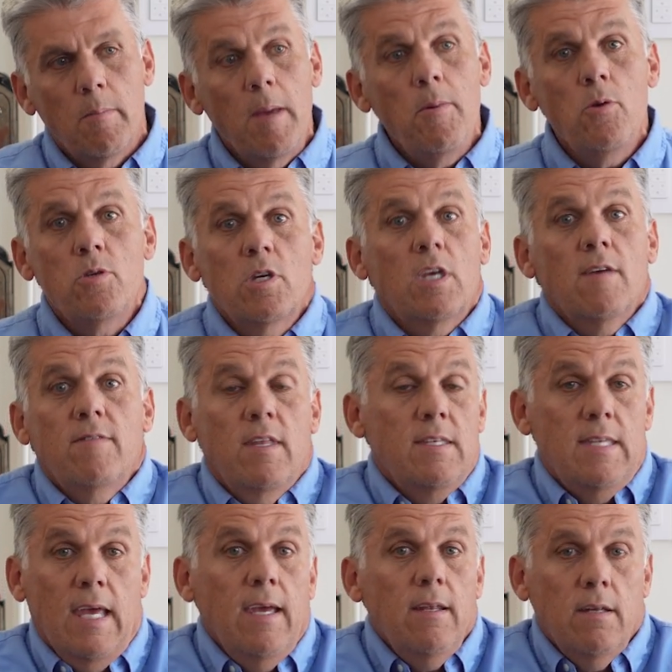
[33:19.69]
Maybe we should give the
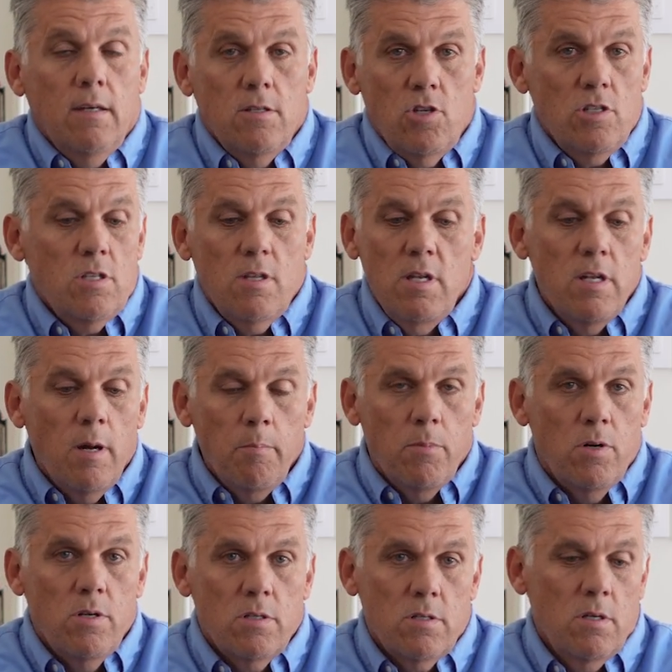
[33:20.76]
data, just the
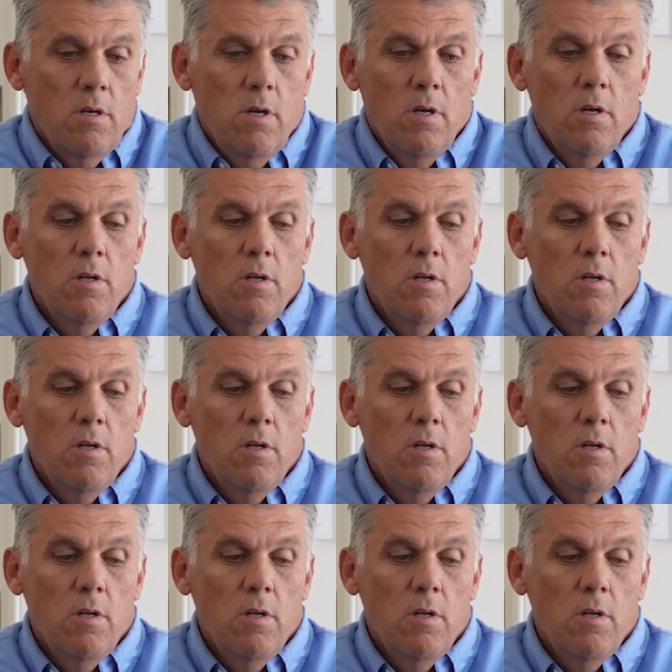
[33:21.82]
numbers,